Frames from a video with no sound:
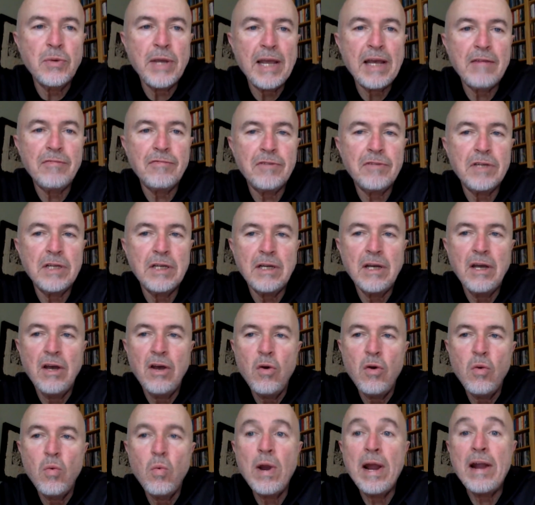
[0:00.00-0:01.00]
after?
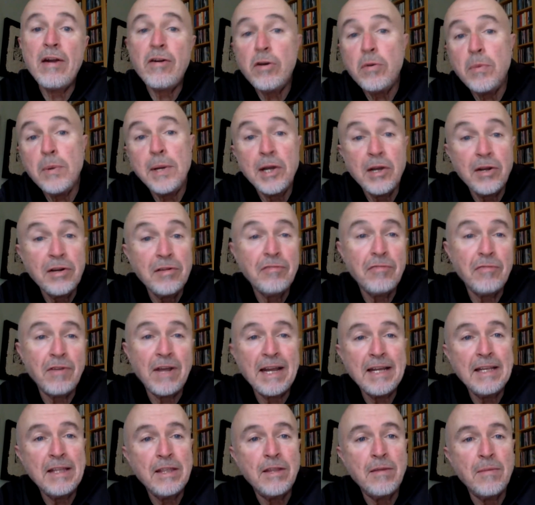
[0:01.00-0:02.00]
Where are we going to
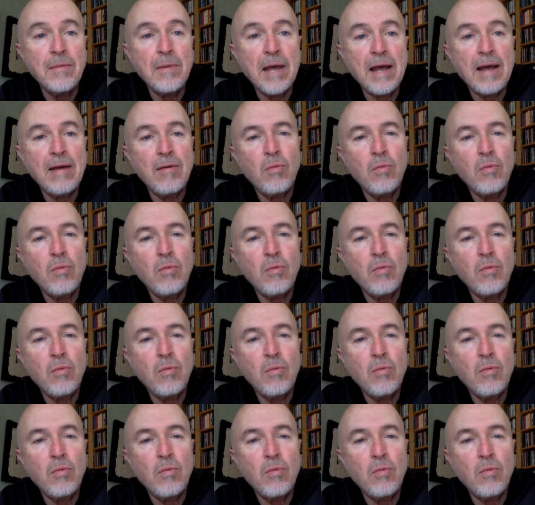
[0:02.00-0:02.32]
find them?